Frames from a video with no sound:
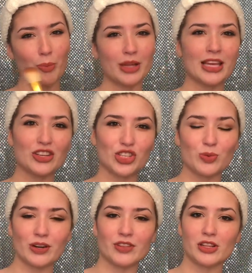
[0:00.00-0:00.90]
but that's just
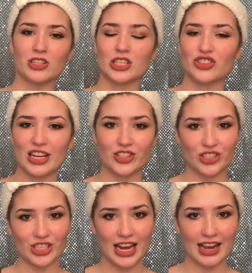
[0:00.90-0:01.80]
one of the little
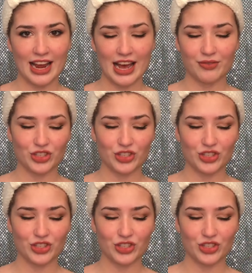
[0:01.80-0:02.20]
suggestions that I have.